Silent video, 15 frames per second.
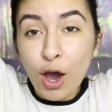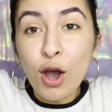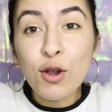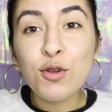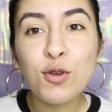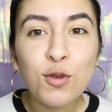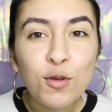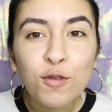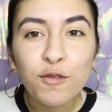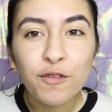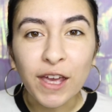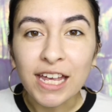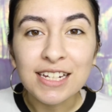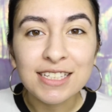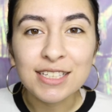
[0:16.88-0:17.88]
a new
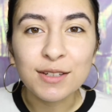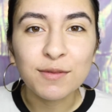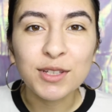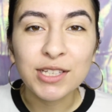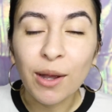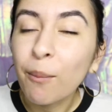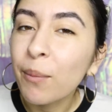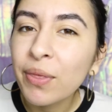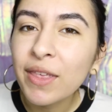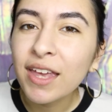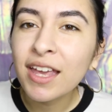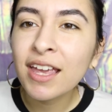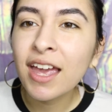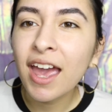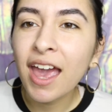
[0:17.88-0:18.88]
face of
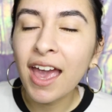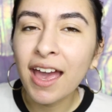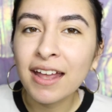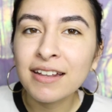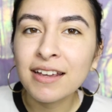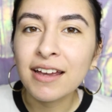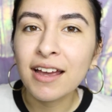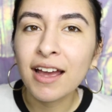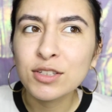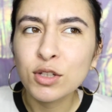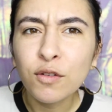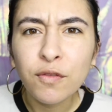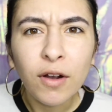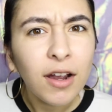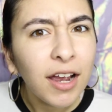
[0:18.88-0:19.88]
something, and
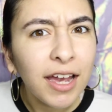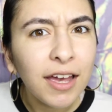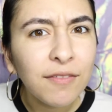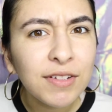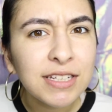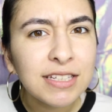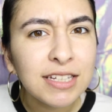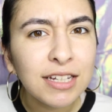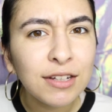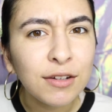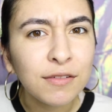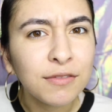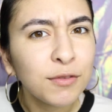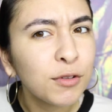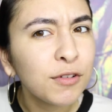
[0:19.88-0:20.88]
so far I haven't seen
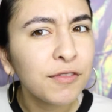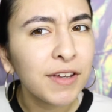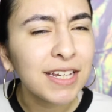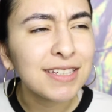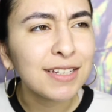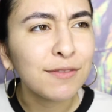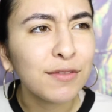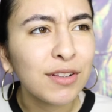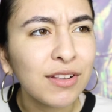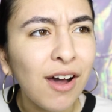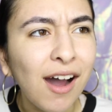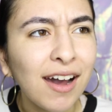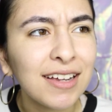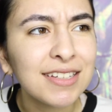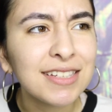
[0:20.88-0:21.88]
a full face of
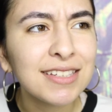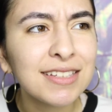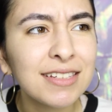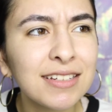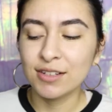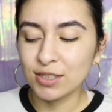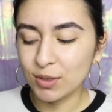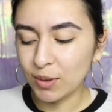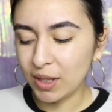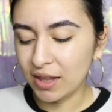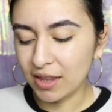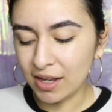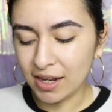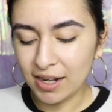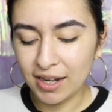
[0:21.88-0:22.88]
gloss, so I
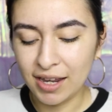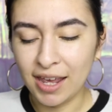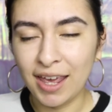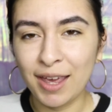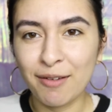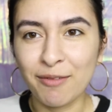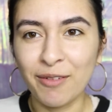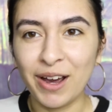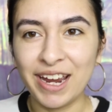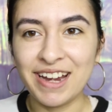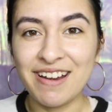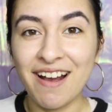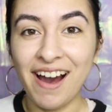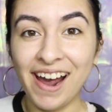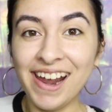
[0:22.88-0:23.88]
thought, hey, why
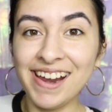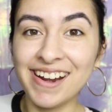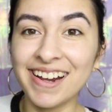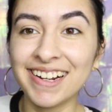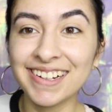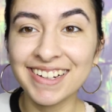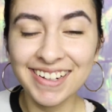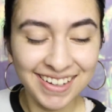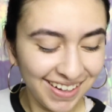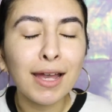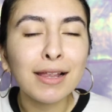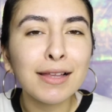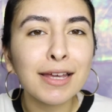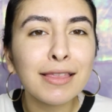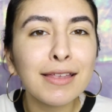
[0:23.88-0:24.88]
not?
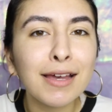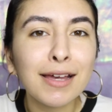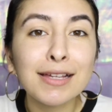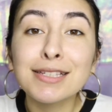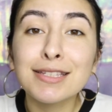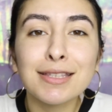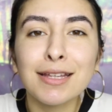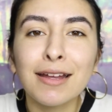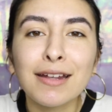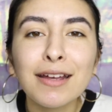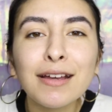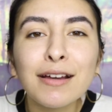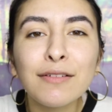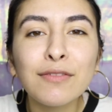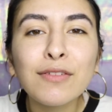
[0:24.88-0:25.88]
I like the
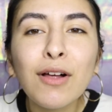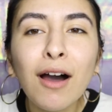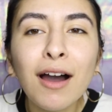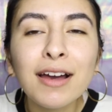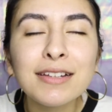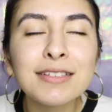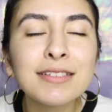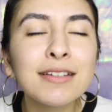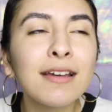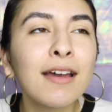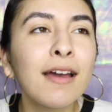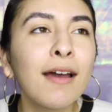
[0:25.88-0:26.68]
aesthetic of gloss,